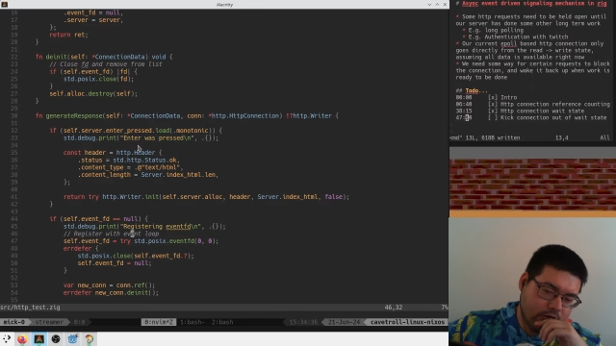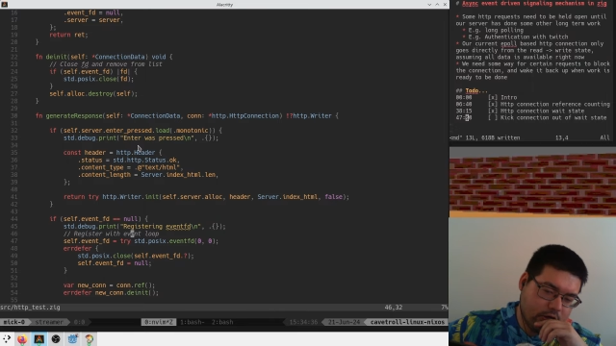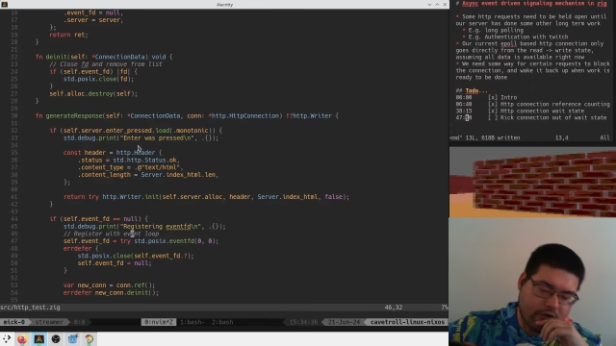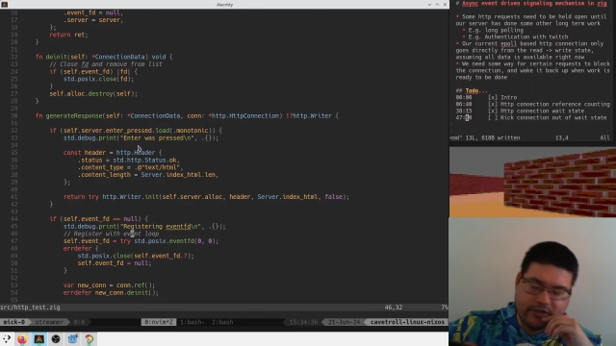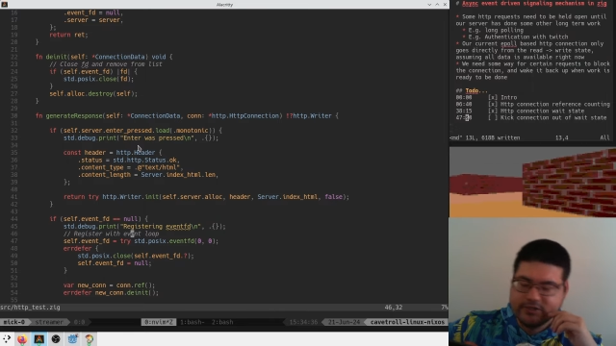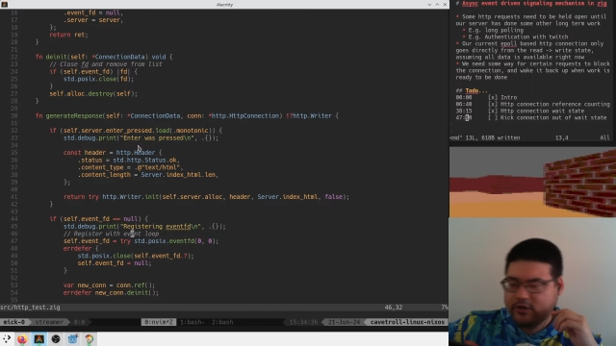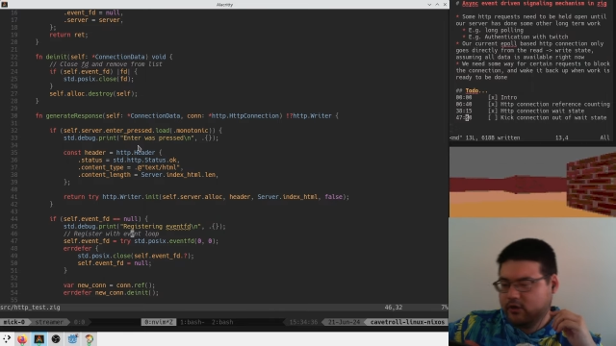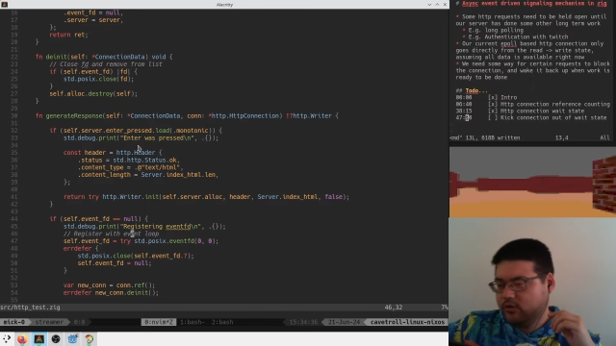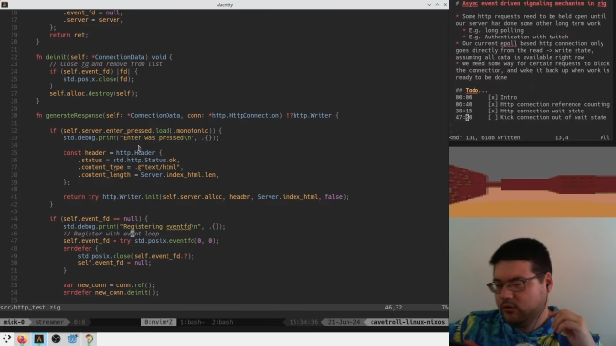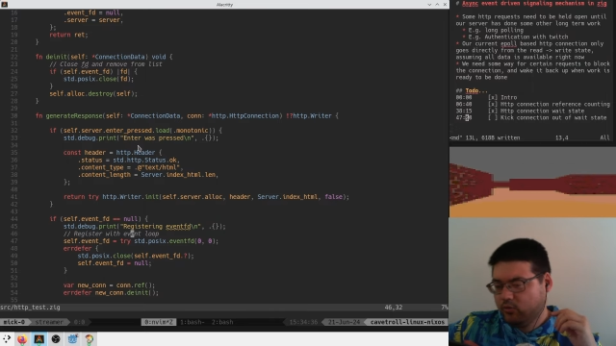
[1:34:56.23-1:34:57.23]
Okay,
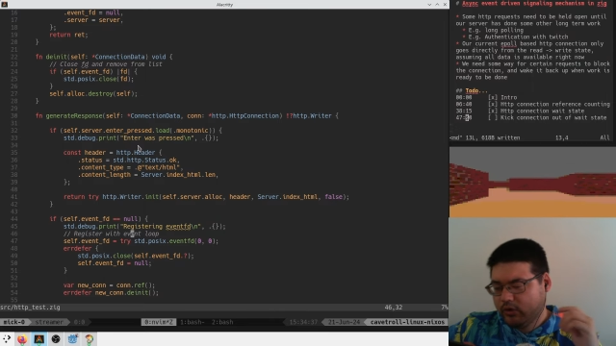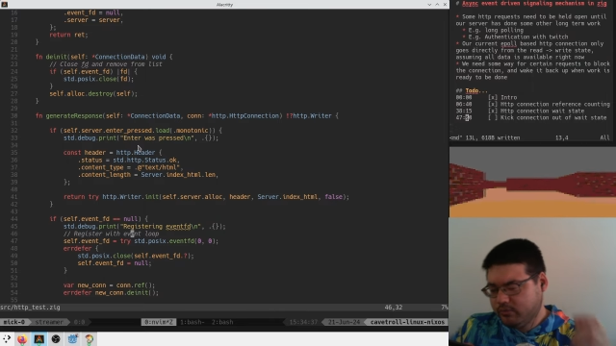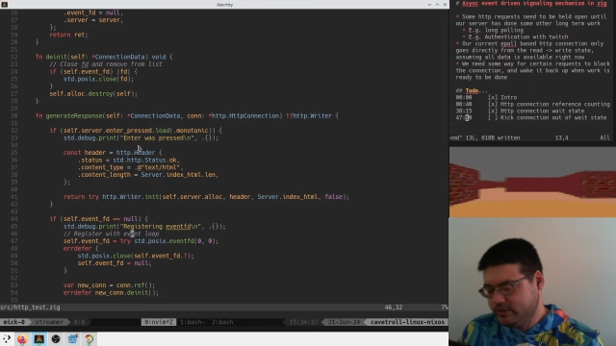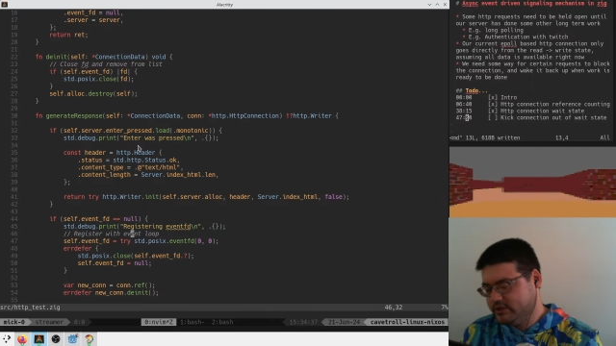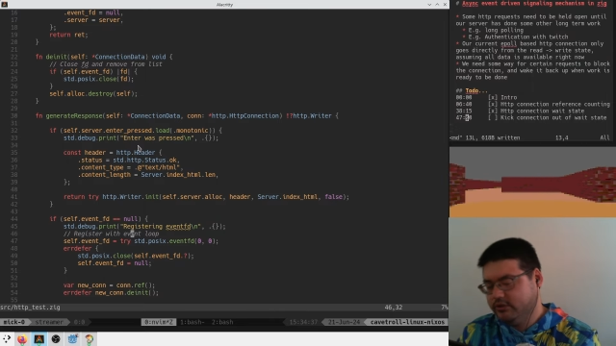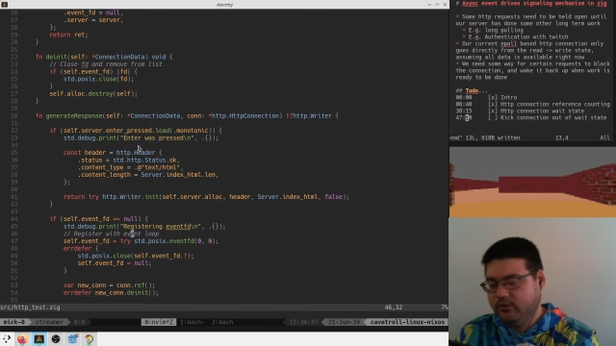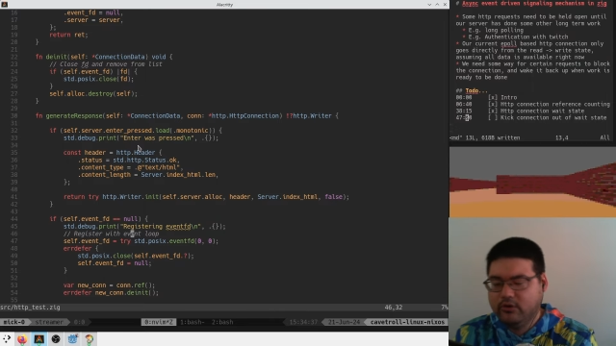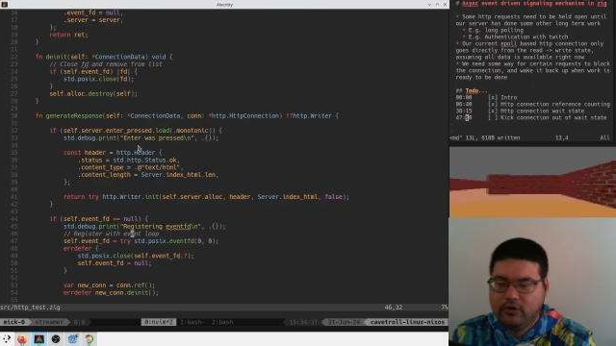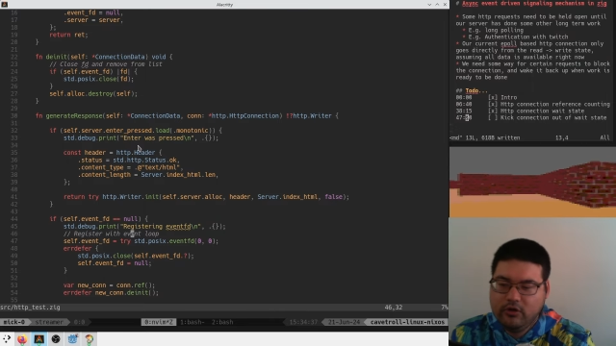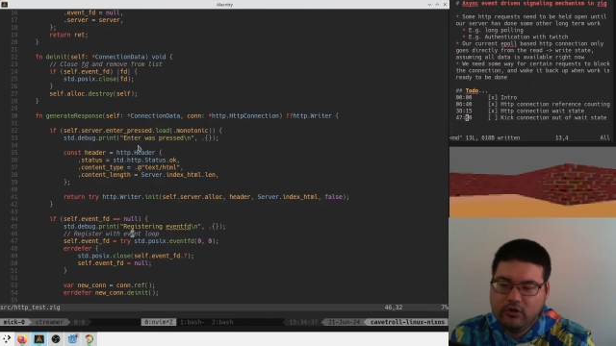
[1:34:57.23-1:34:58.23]
so what did we do?
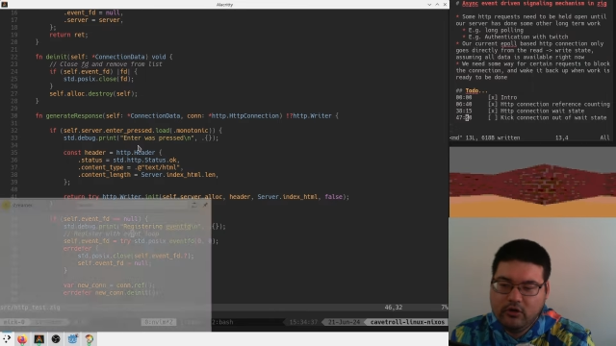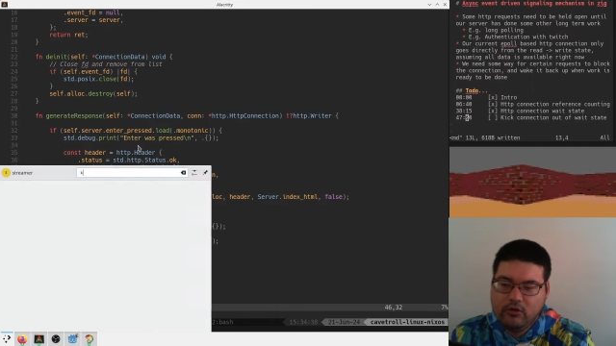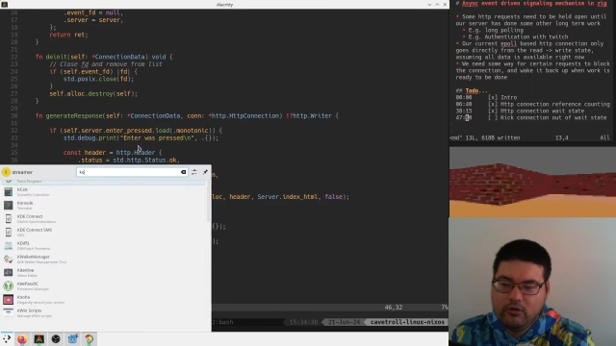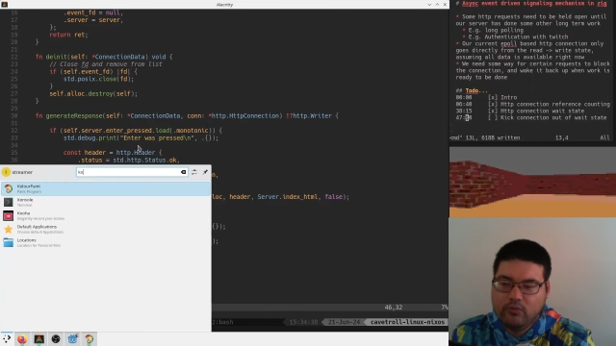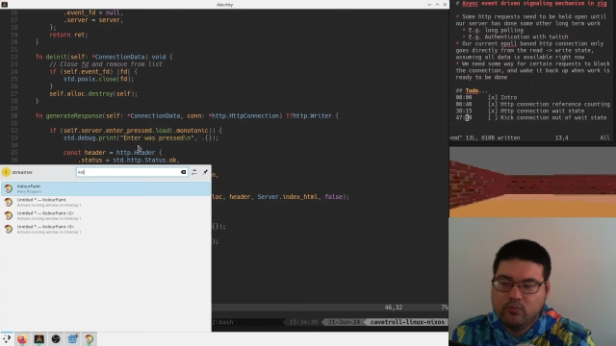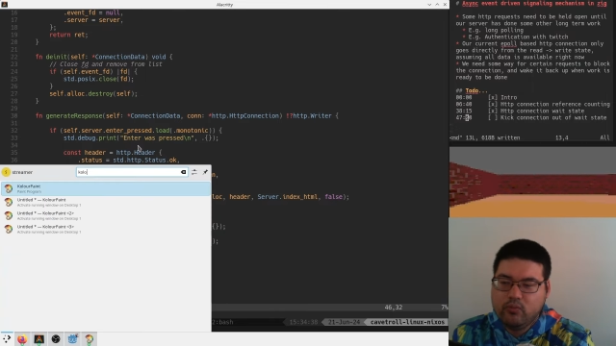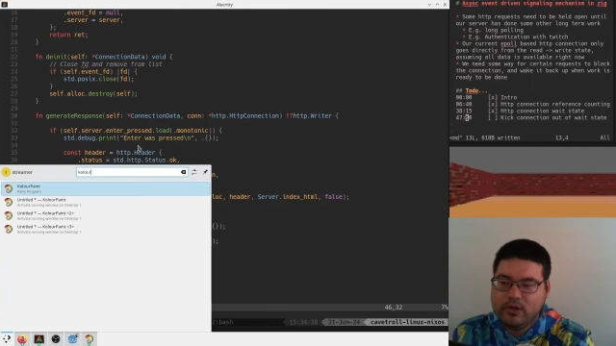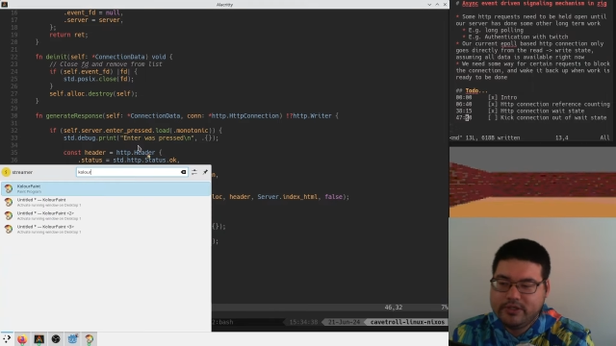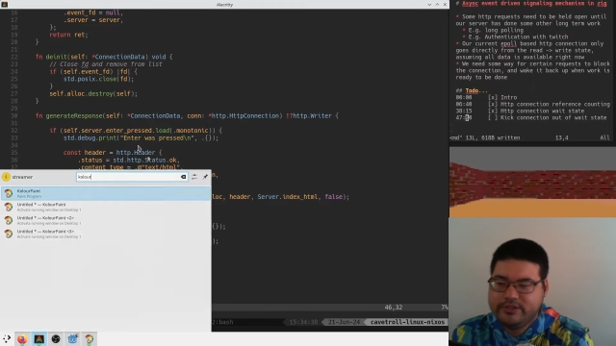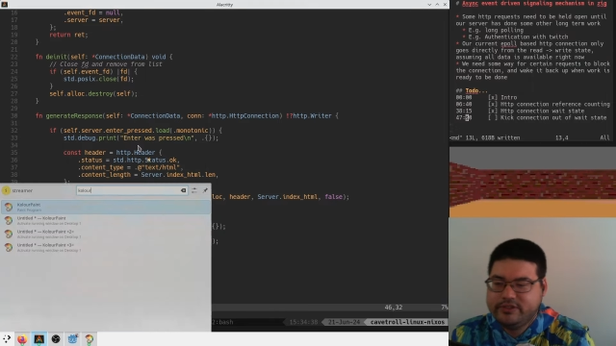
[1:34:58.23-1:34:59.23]
What